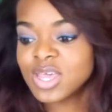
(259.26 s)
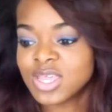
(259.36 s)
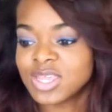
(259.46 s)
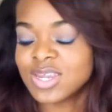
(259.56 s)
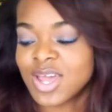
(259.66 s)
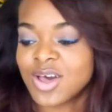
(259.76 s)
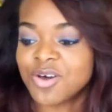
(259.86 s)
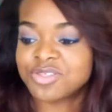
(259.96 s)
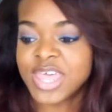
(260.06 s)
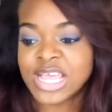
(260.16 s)
you
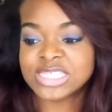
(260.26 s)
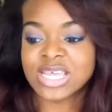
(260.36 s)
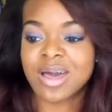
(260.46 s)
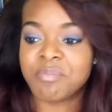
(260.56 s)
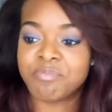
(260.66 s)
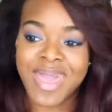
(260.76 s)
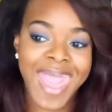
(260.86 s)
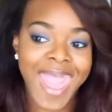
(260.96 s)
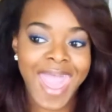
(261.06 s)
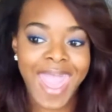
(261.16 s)
know, things come
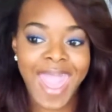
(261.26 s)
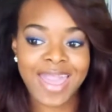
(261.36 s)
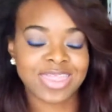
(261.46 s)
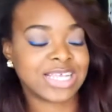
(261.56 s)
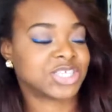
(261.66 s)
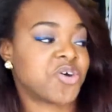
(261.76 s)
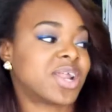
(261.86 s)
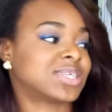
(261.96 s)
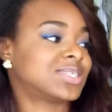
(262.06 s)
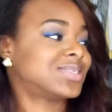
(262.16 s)
back, things go out
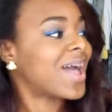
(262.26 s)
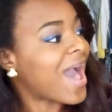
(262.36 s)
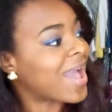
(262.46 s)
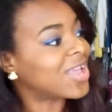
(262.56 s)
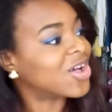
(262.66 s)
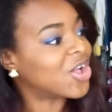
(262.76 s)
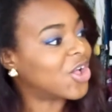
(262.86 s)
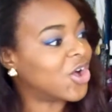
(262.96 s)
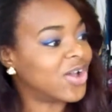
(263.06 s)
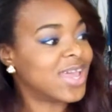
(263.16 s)
of
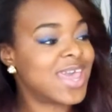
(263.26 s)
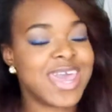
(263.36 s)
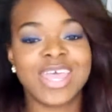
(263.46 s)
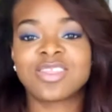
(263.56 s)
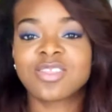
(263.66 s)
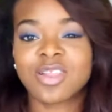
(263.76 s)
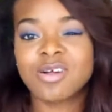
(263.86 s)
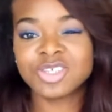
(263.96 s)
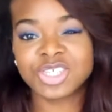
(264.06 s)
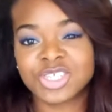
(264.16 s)
style. And
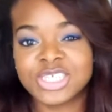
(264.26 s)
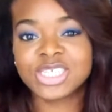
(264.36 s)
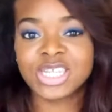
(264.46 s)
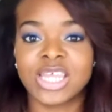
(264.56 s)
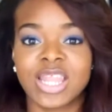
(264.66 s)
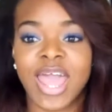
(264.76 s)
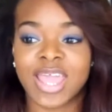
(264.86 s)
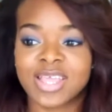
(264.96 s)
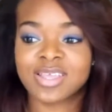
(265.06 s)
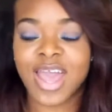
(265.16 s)
clothes are just easily,
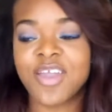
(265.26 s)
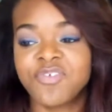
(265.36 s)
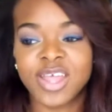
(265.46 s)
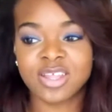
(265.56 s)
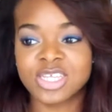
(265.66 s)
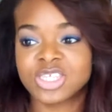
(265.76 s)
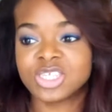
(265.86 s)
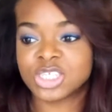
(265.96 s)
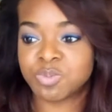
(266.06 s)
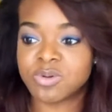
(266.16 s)
like, I feel like they're easily
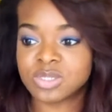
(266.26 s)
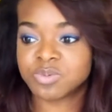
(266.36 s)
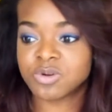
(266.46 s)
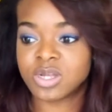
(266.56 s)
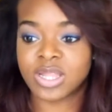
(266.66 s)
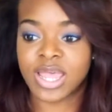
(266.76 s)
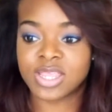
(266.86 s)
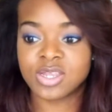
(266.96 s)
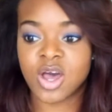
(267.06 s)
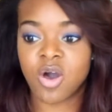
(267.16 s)
disposable, and, like,
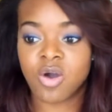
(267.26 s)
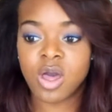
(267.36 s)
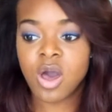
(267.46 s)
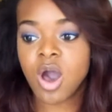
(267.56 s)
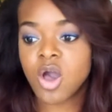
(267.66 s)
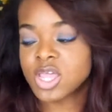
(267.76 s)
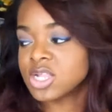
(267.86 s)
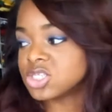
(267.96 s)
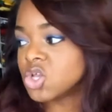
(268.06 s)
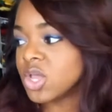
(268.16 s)
you know, oh, you can
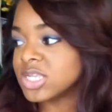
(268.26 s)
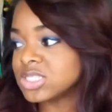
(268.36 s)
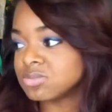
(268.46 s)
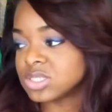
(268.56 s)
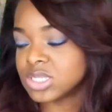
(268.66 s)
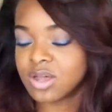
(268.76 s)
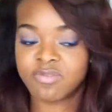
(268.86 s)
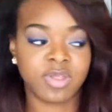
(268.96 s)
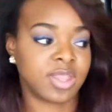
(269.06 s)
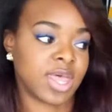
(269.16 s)
just go get some
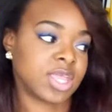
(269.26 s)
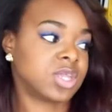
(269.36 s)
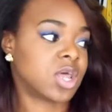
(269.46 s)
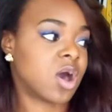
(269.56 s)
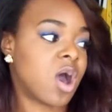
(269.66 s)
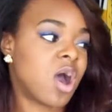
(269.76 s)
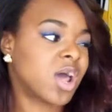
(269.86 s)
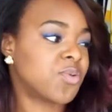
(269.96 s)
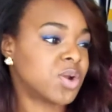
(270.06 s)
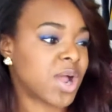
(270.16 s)
stuff and, like, you know,
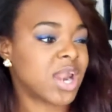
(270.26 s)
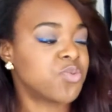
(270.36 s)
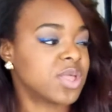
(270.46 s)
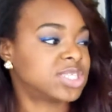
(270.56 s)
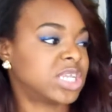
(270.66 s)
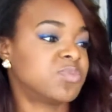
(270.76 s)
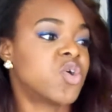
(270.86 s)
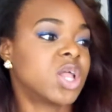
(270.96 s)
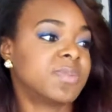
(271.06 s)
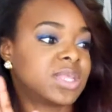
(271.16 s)
oh, I don't wear this
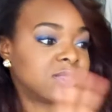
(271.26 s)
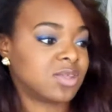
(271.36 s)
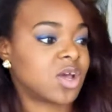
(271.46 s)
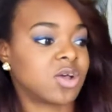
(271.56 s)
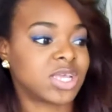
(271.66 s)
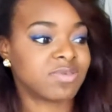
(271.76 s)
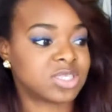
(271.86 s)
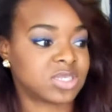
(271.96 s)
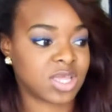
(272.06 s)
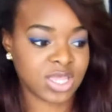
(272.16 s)
anymore. Let me, you know, give it
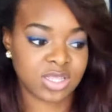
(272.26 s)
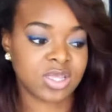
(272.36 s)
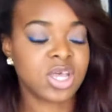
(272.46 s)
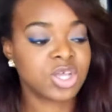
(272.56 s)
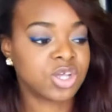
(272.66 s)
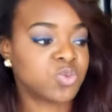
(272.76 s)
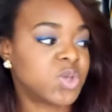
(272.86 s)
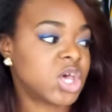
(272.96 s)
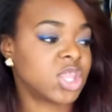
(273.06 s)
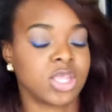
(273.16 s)
to, like,
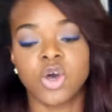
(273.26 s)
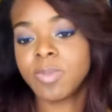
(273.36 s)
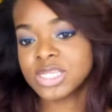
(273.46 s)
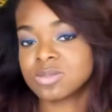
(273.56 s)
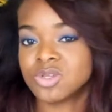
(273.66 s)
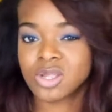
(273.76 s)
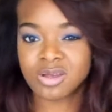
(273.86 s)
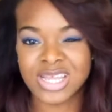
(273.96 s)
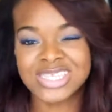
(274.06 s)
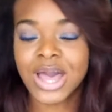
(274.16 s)
Goodwill and go buy some new
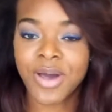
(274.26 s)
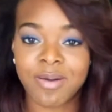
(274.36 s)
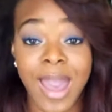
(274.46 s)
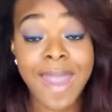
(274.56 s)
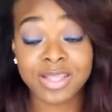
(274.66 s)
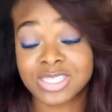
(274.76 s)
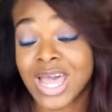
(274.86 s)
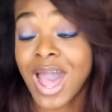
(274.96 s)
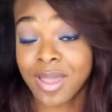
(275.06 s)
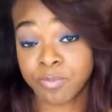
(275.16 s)
clothes. That's how
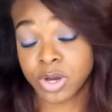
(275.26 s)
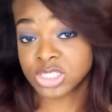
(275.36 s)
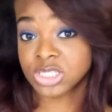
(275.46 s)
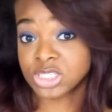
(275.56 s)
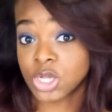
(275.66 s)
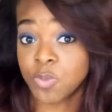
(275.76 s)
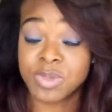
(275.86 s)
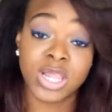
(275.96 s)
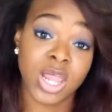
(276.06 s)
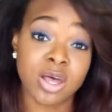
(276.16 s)
I am personally. So
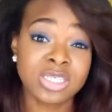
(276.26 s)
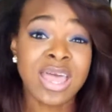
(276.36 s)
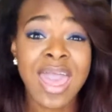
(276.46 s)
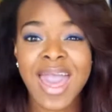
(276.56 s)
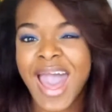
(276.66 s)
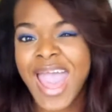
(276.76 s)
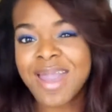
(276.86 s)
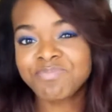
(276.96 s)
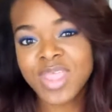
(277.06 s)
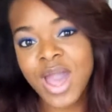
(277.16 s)
me, clothes, I
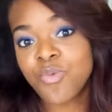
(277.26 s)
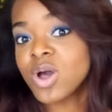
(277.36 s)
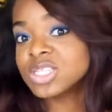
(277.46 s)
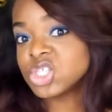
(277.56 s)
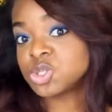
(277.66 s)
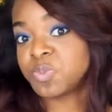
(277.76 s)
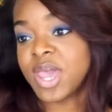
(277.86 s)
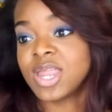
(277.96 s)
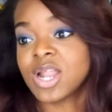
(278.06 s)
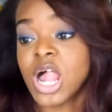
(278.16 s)
am not one to
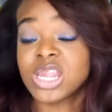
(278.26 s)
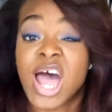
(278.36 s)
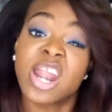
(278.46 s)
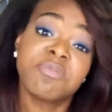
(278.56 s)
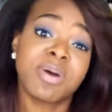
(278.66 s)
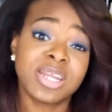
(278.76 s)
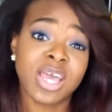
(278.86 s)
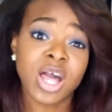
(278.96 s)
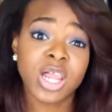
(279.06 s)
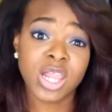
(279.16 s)
spend a lot of money
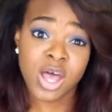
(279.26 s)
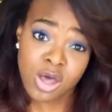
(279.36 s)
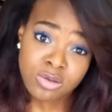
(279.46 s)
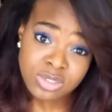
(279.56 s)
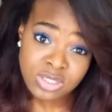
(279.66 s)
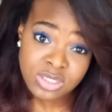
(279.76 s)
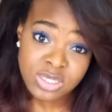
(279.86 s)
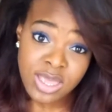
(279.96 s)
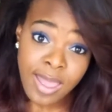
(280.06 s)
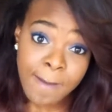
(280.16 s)
on clothes,
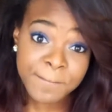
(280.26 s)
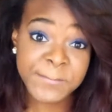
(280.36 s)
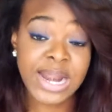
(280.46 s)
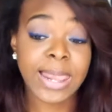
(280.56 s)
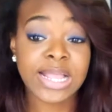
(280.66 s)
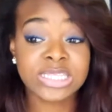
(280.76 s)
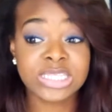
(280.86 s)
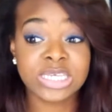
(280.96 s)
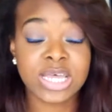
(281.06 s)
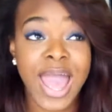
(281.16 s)
but I like
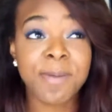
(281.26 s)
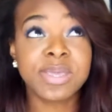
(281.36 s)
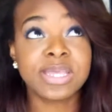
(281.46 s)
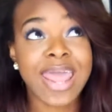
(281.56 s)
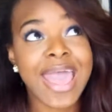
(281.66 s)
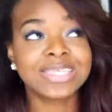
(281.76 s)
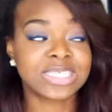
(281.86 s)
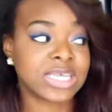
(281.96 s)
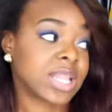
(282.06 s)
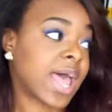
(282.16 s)
to, I mean,
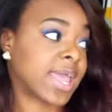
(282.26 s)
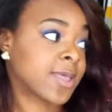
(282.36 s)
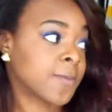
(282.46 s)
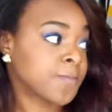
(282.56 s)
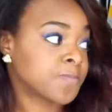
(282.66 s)
as in, like,